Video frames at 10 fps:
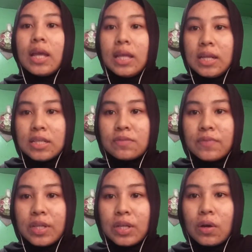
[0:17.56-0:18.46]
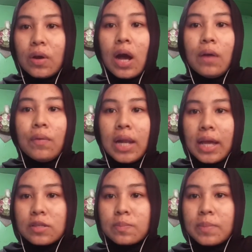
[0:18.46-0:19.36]
In this video, I will
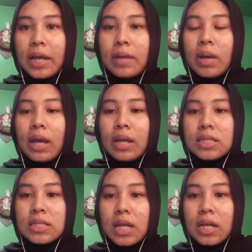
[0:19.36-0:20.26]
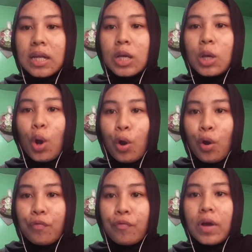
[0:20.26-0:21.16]
explain my understanding
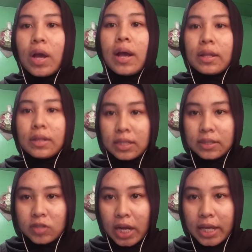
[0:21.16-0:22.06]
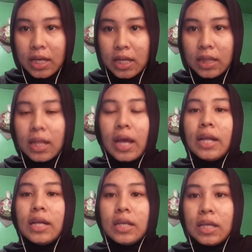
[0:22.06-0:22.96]
of the triad
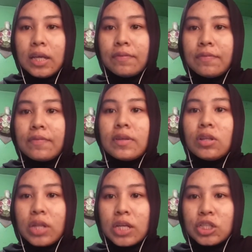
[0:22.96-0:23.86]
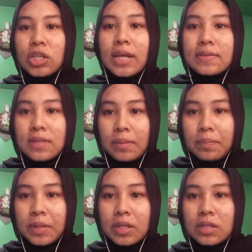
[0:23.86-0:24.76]
and give notation
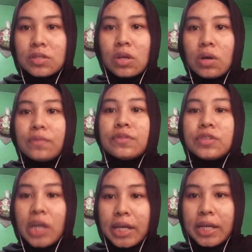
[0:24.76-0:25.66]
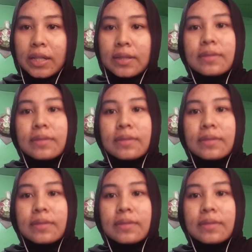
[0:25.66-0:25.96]
examples of triad.